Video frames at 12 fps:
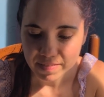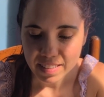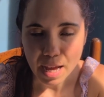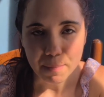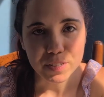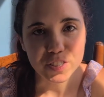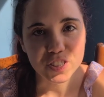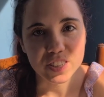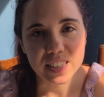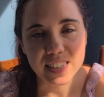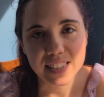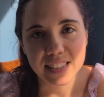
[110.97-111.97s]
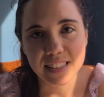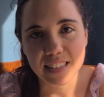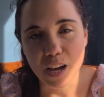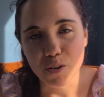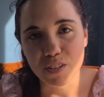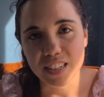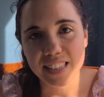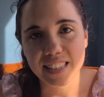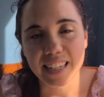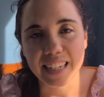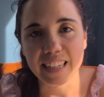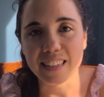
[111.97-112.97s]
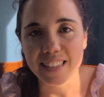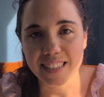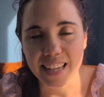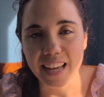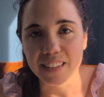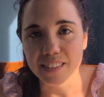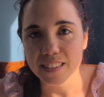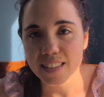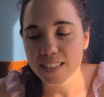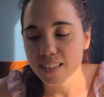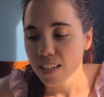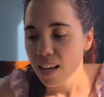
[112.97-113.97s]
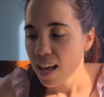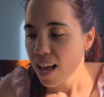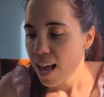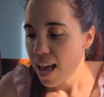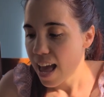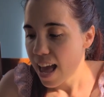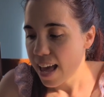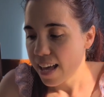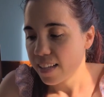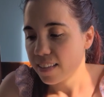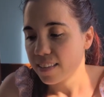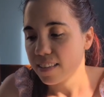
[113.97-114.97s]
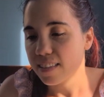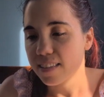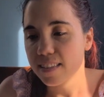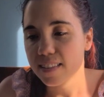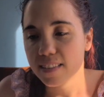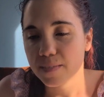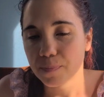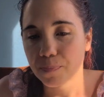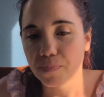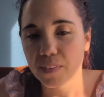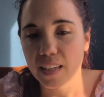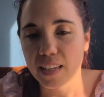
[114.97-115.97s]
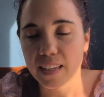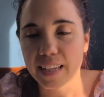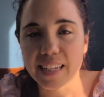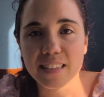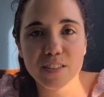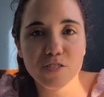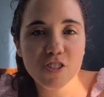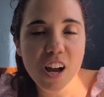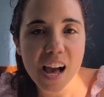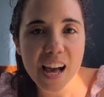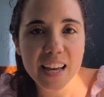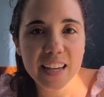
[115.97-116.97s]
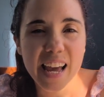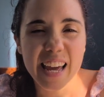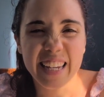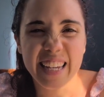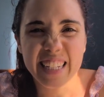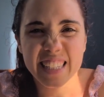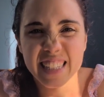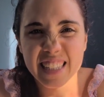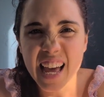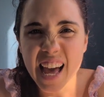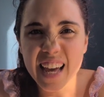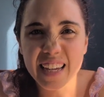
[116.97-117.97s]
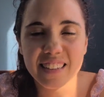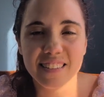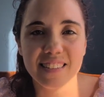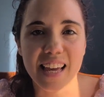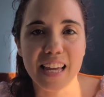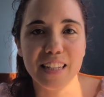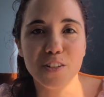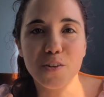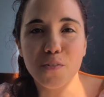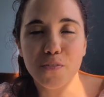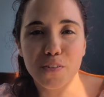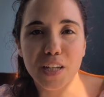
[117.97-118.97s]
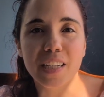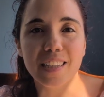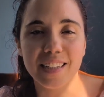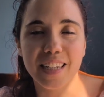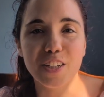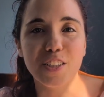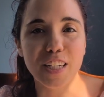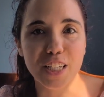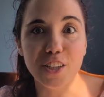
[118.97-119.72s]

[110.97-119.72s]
damages our skin cells, and it gets dry and it gets tight and you feel that you need